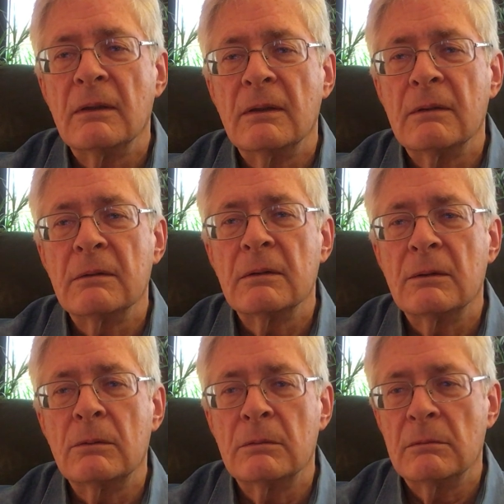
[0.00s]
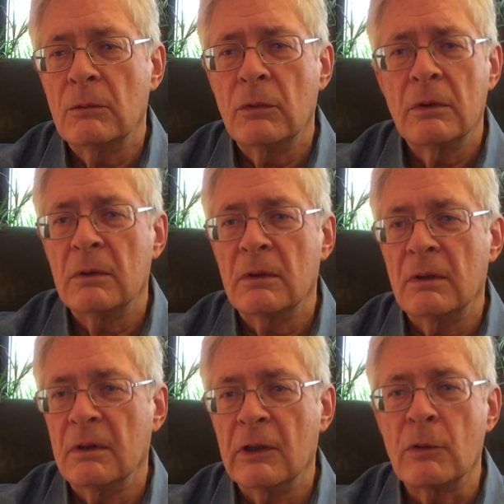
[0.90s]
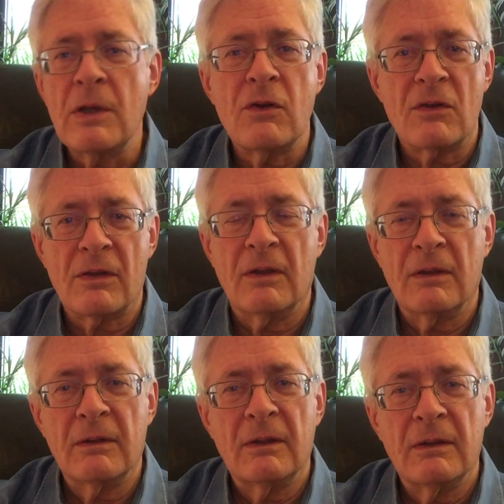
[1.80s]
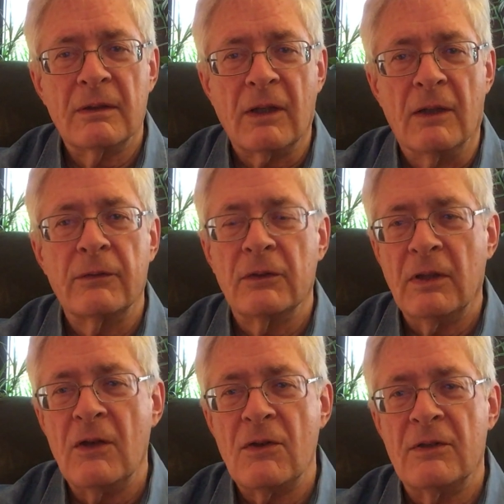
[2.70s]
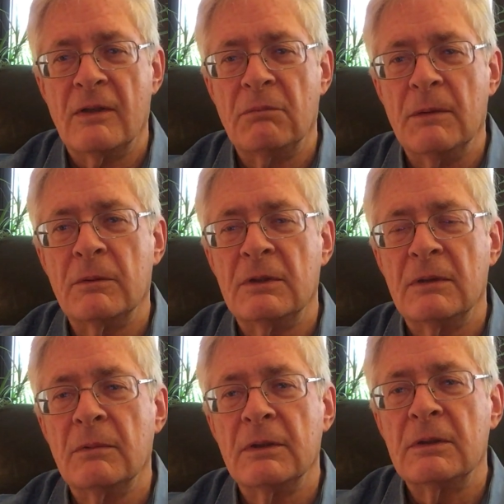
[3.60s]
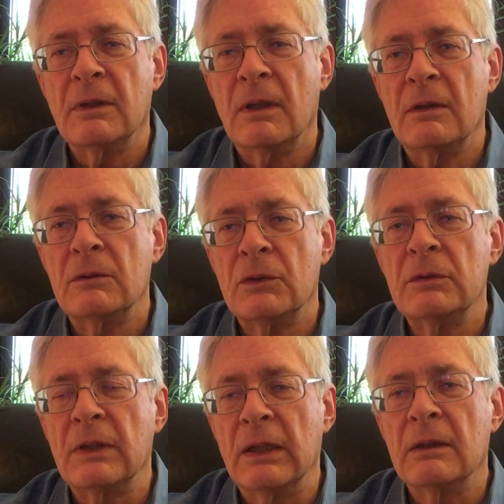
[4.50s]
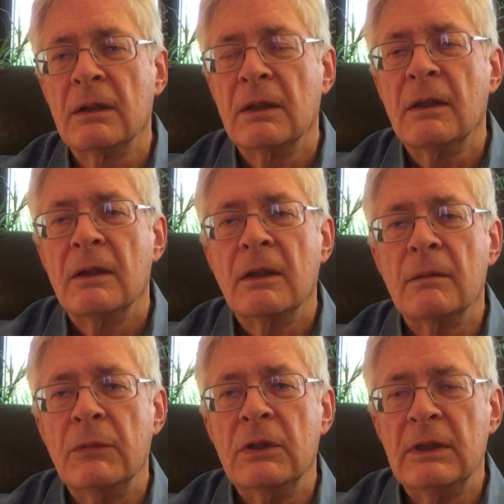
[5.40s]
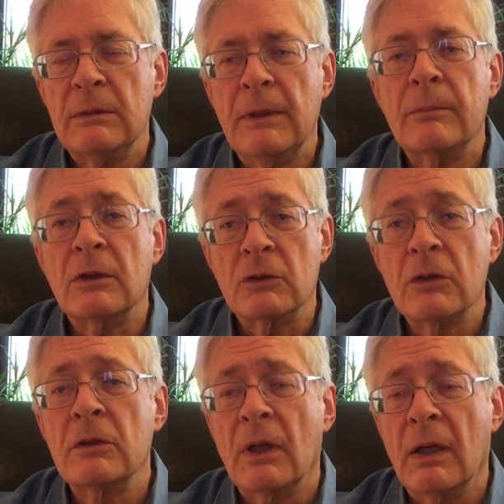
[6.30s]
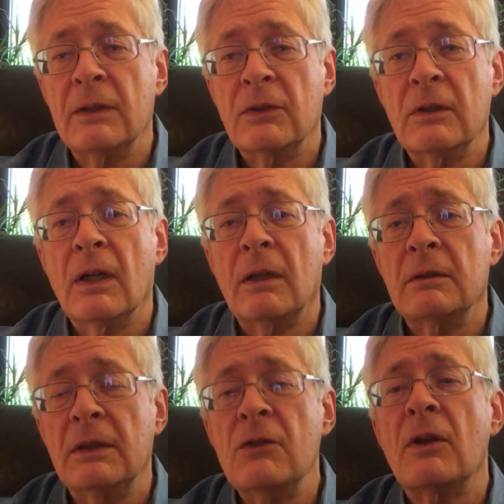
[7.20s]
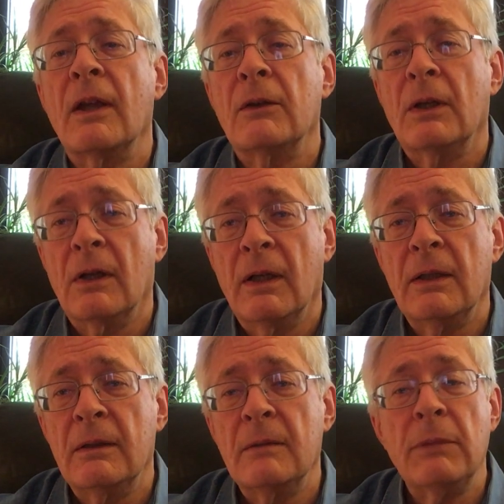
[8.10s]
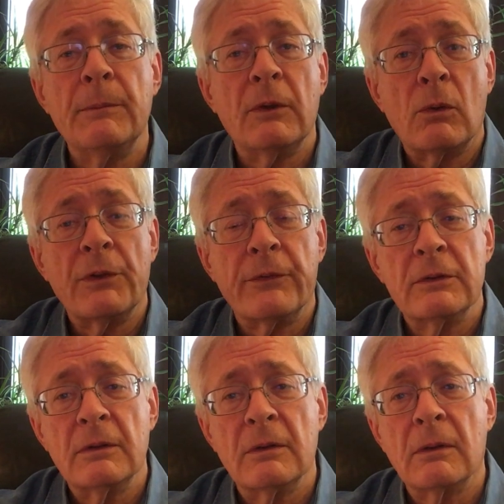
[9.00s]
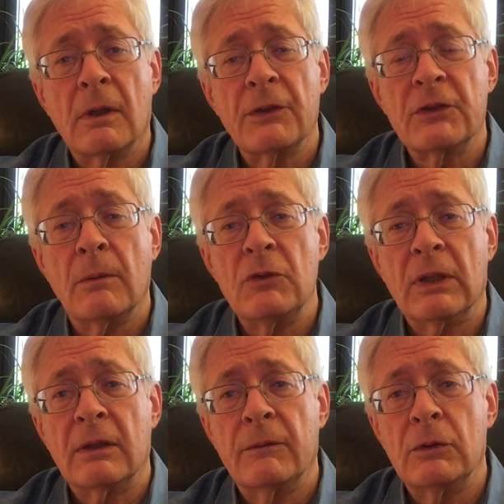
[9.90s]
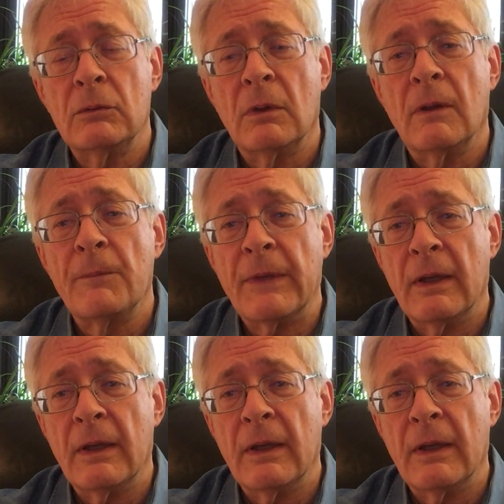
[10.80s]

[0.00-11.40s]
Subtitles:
there were more egregious confrontations that people did, but I don't do that. You need to be able to learn hide. So I'll teach you how to hide. And people often are subject to